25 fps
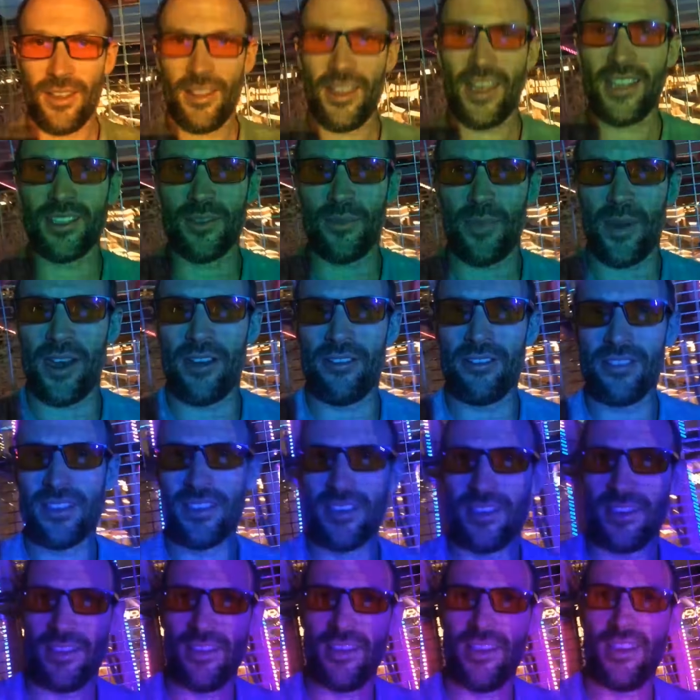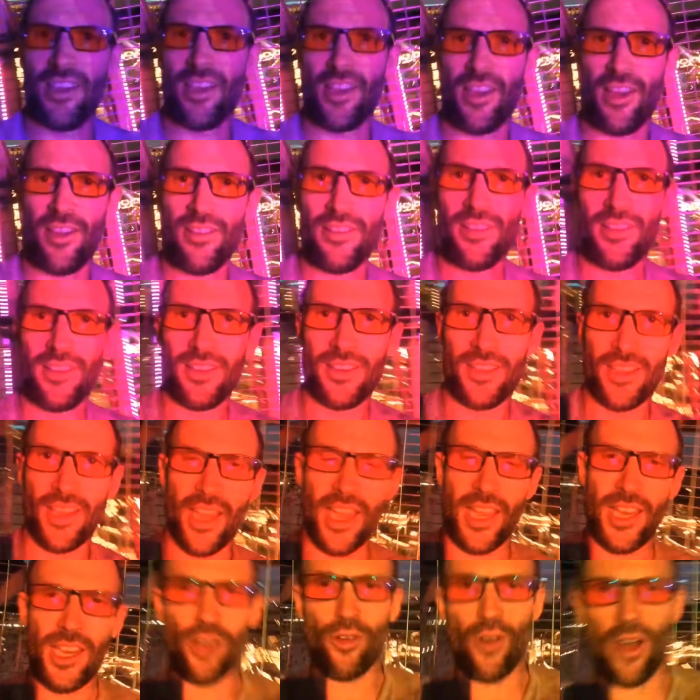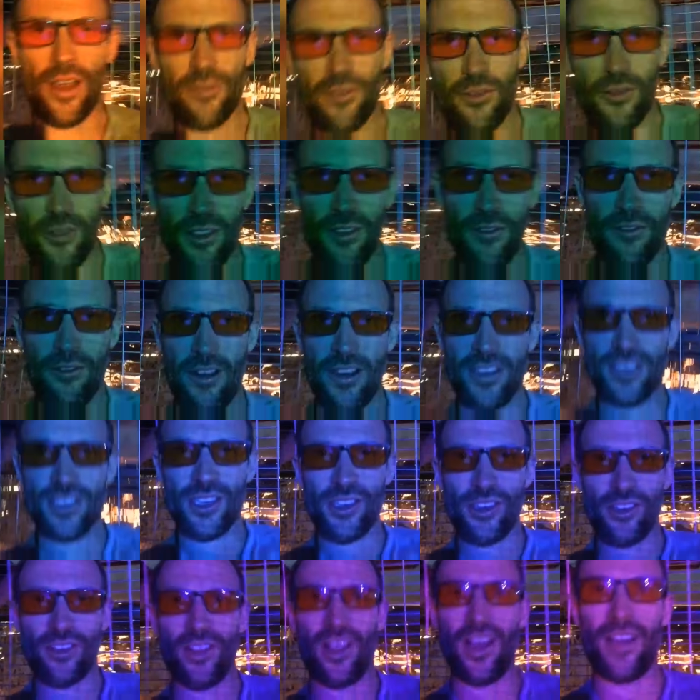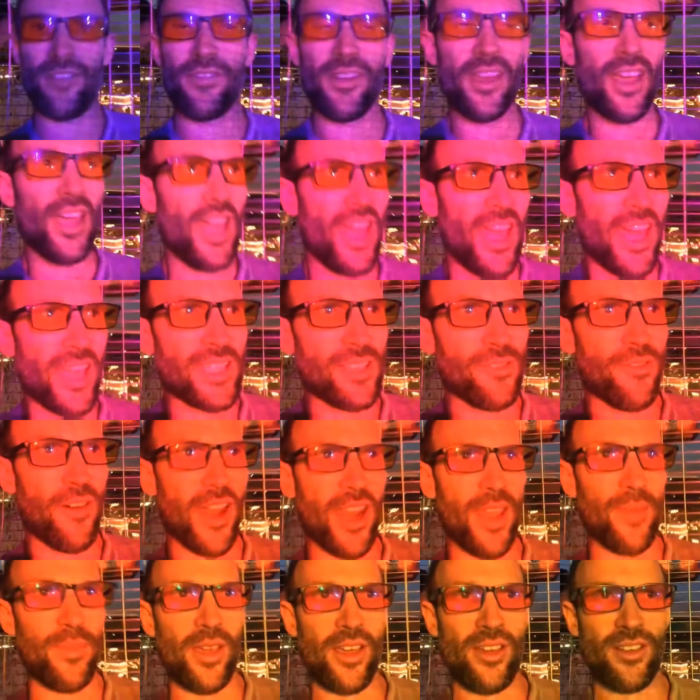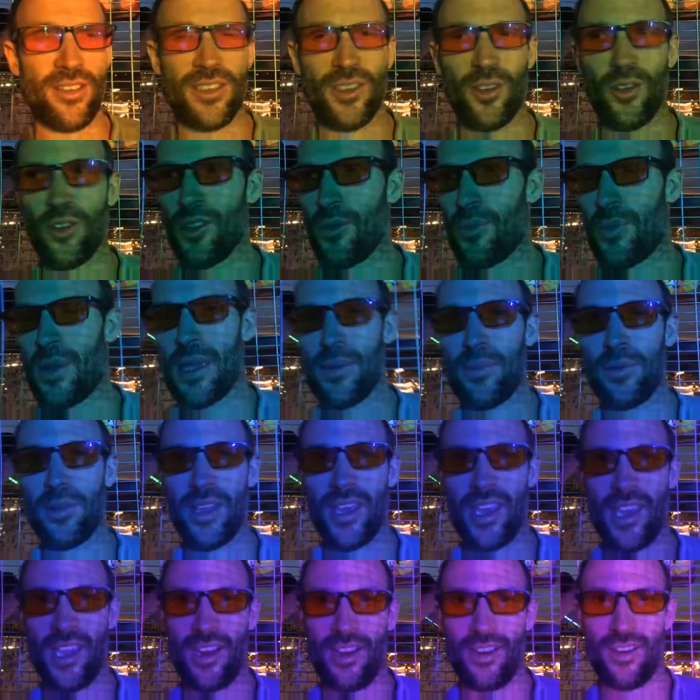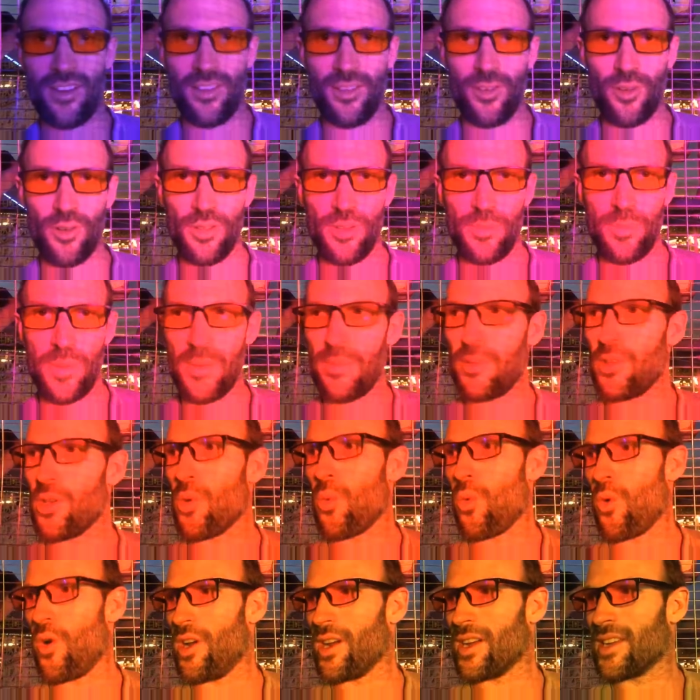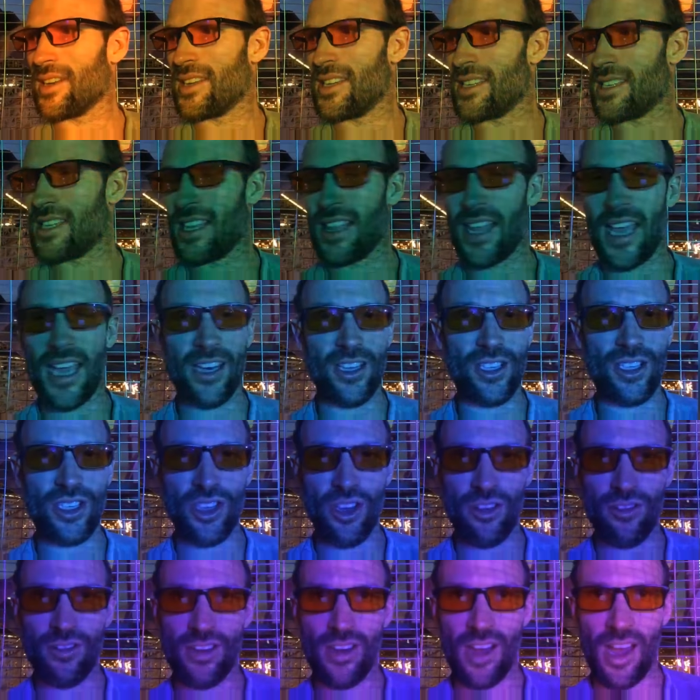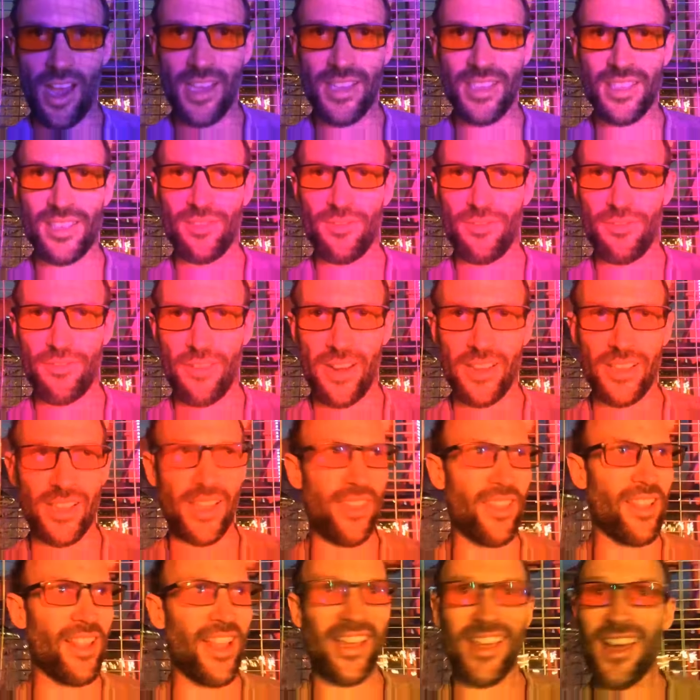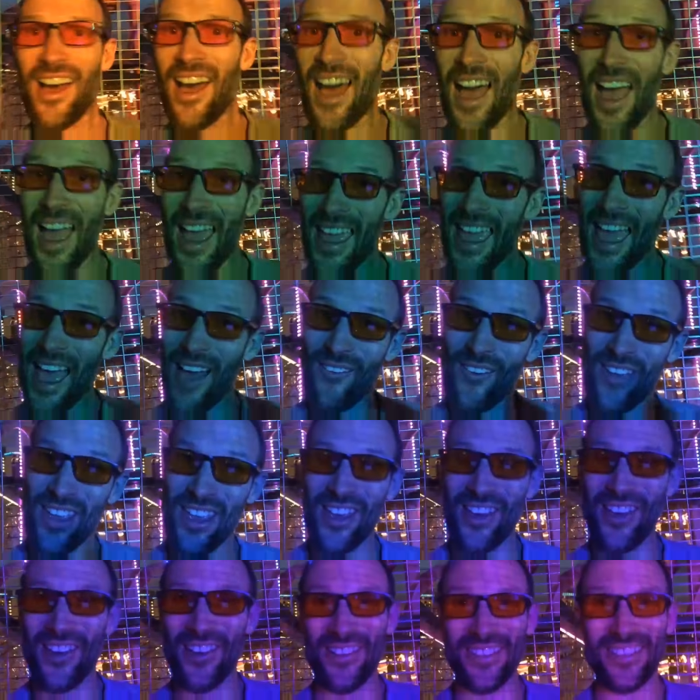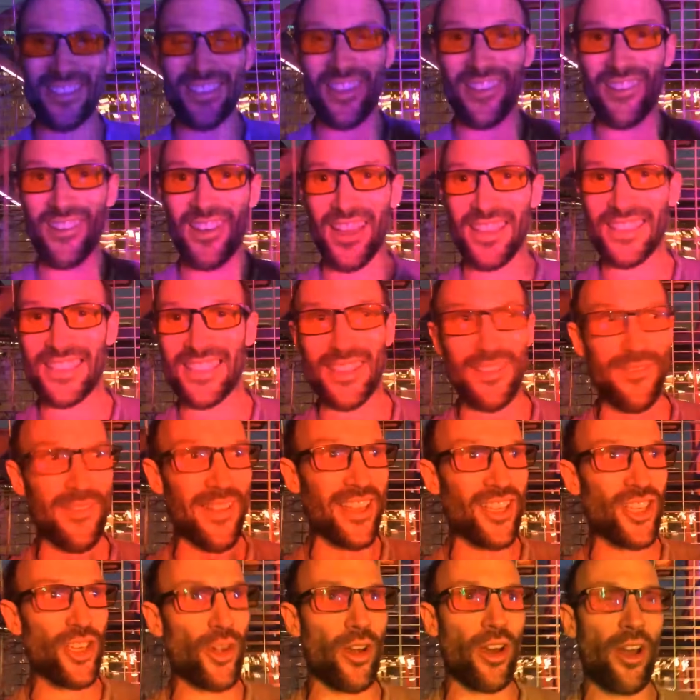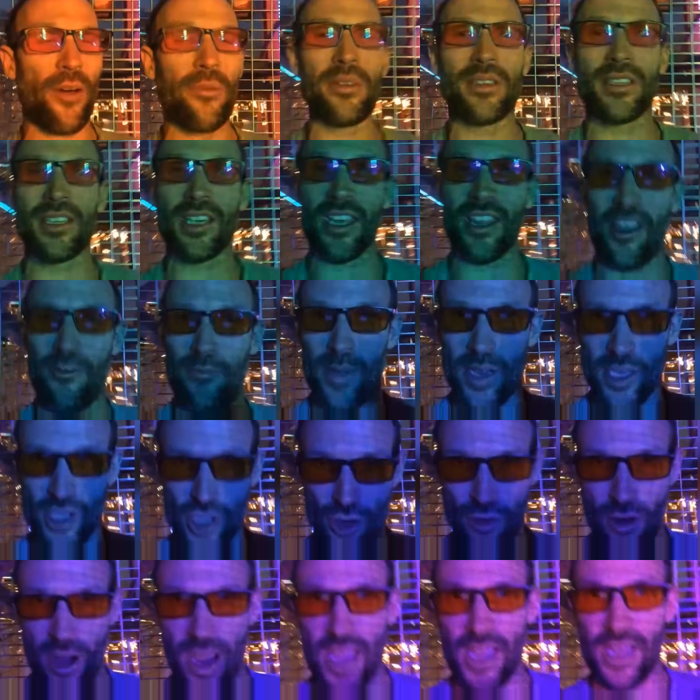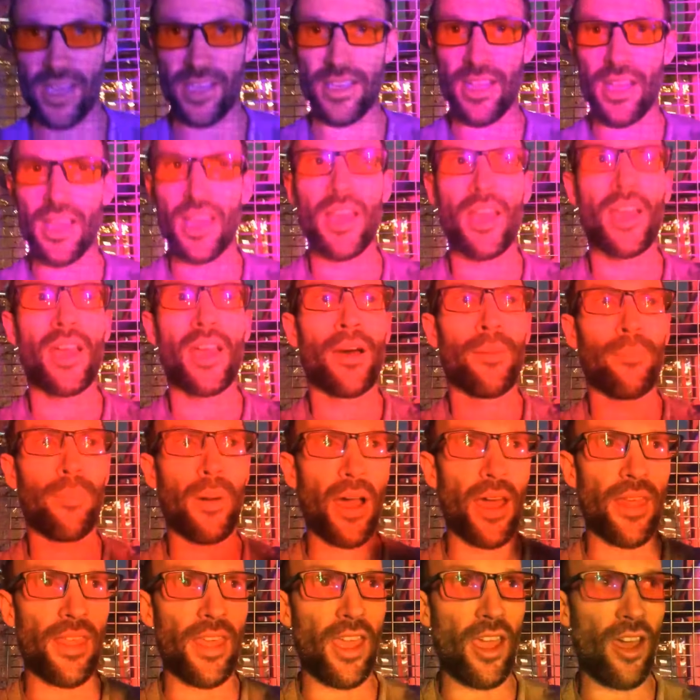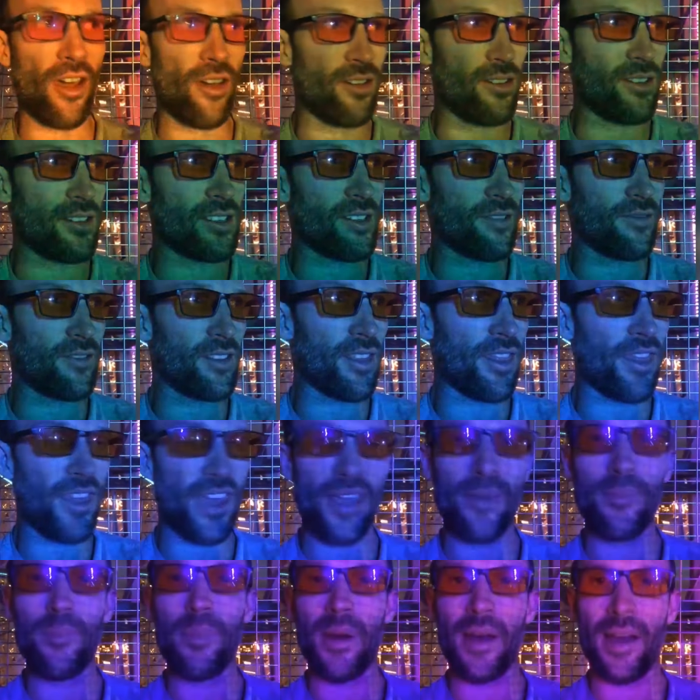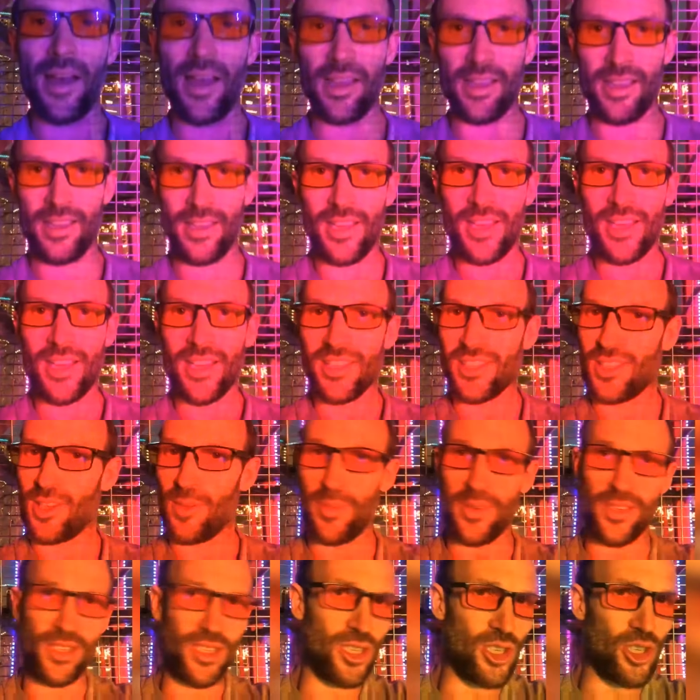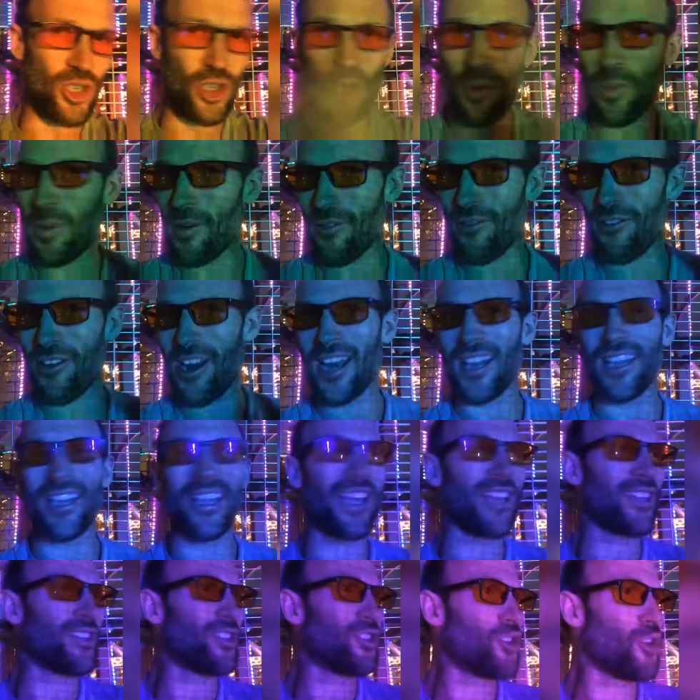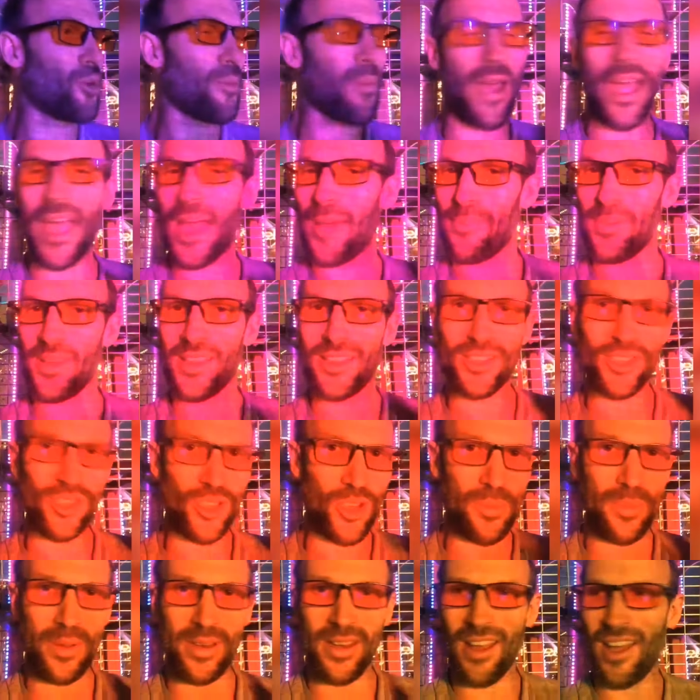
that's better isn't it, there you go, and you're grateful for the friends in your life. It's funny because all the people here, all the people who work at Disneyland are so nice and friendly. They're like, hi, how are you? It's so nice to meet you. And obviously they've been trained by the owners of the theme park to be super friendly and super happy and super